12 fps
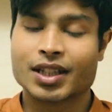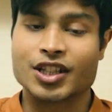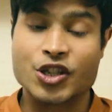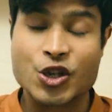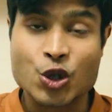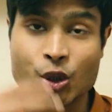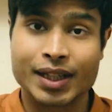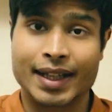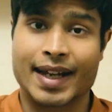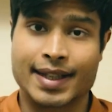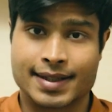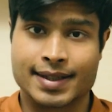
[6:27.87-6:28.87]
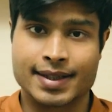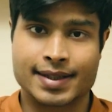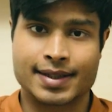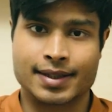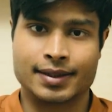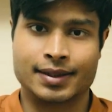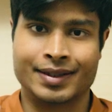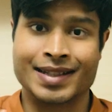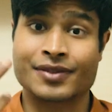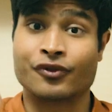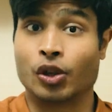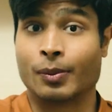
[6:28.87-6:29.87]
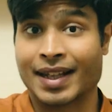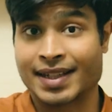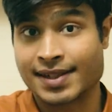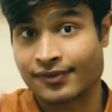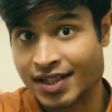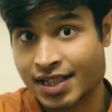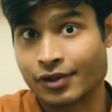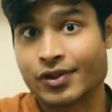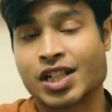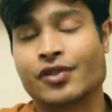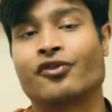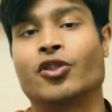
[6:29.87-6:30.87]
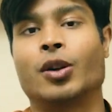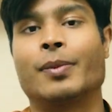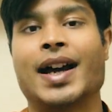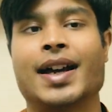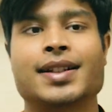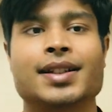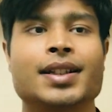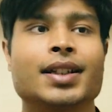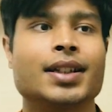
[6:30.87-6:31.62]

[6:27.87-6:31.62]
utilize this format, this VistaVision format,